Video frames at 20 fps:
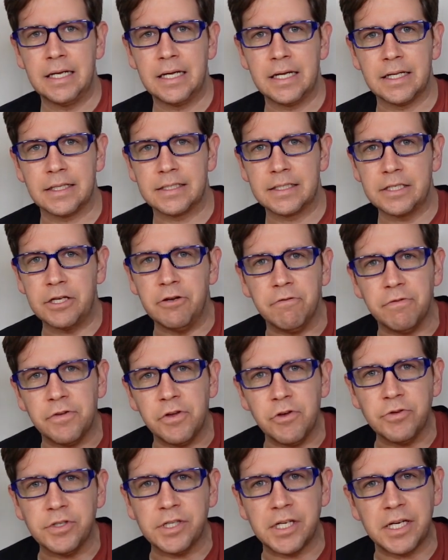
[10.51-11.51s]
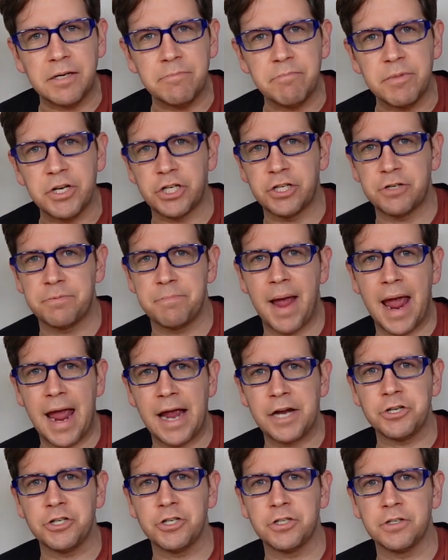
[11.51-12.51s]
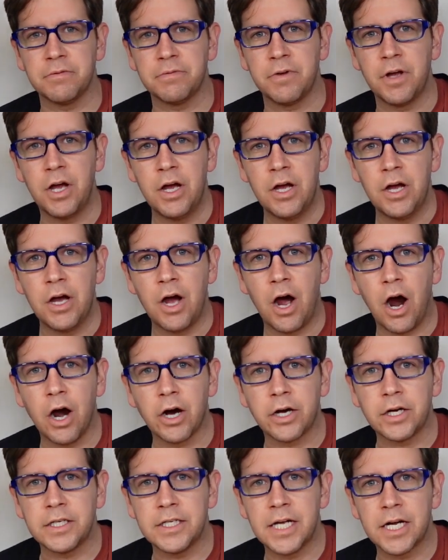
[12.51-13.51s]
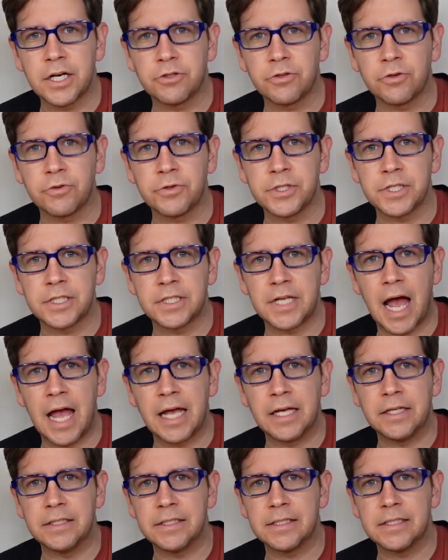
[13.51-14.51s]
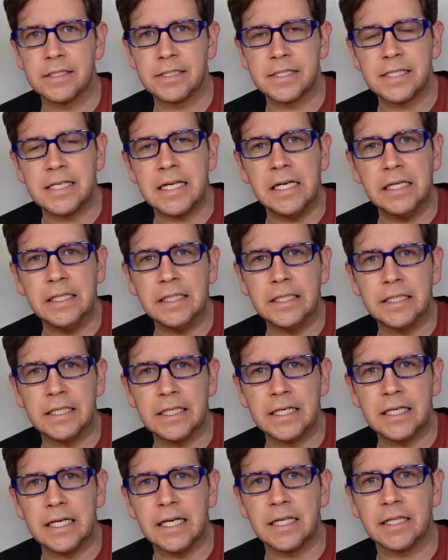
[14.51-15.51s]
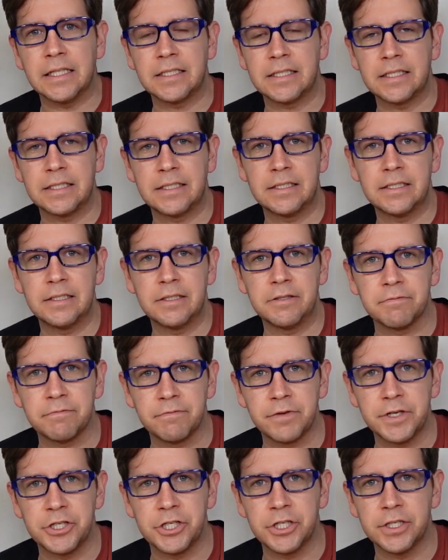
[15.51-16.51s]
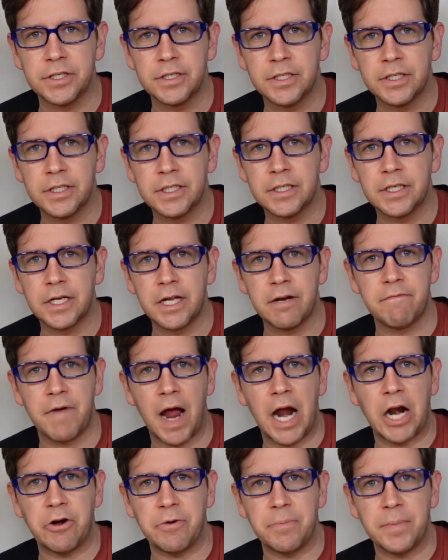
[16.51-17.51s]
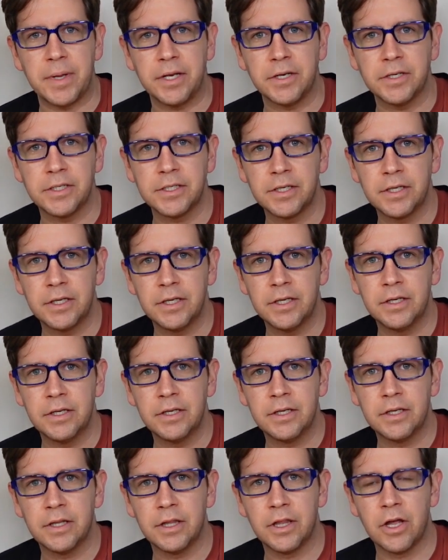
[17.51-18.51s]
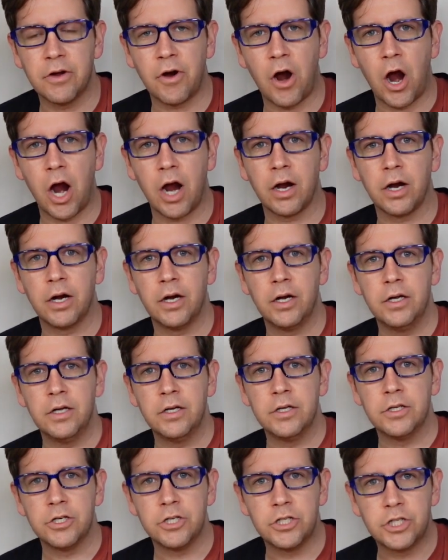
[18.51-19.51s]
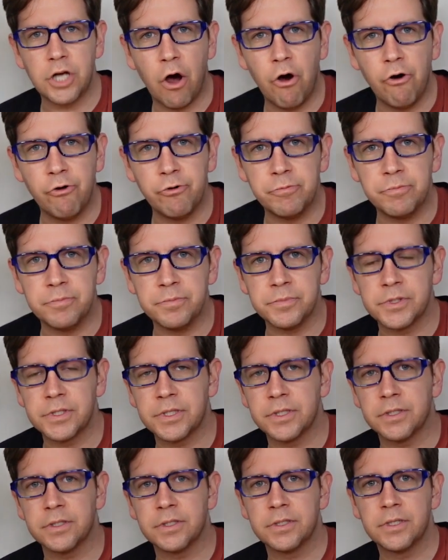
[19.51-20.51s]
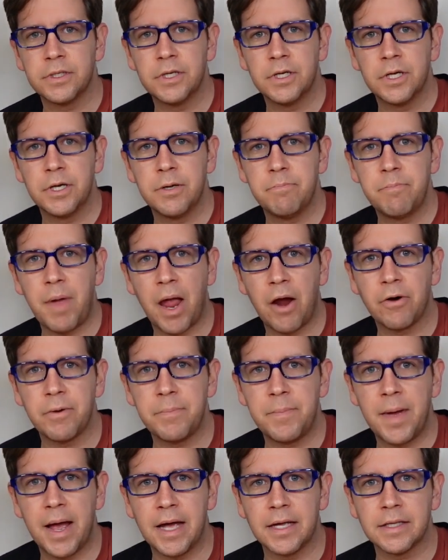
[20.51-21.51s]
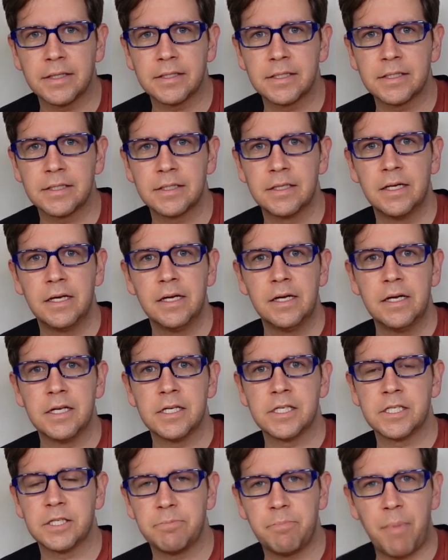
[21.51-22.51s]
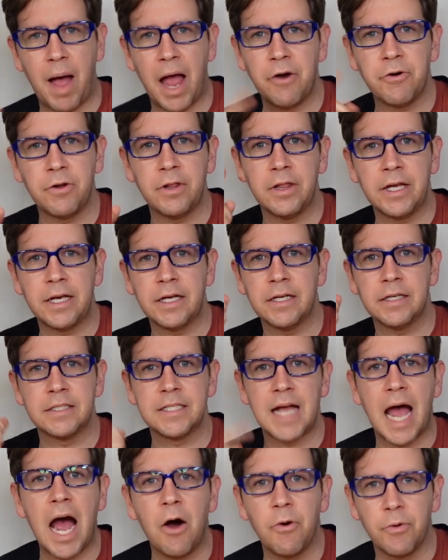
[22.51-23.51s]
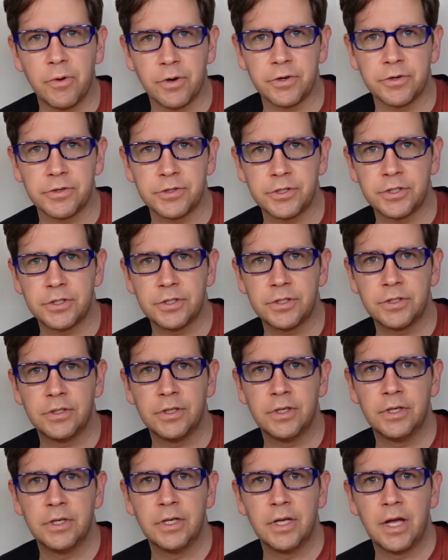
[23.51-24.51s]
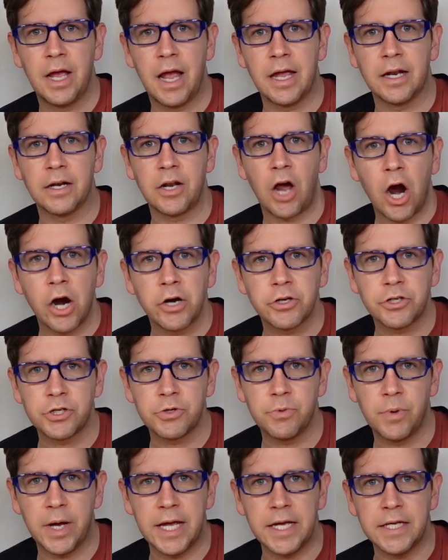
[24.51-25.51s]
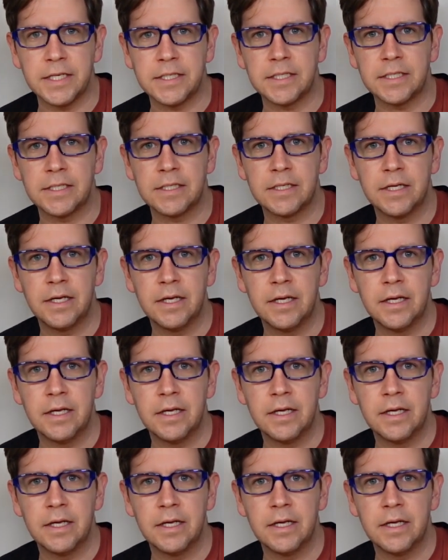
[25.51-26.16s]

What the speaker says: its confusing mishmash of architectural styles sealed against the frigid environment. There are domes and parapets, spiraling towers and archways,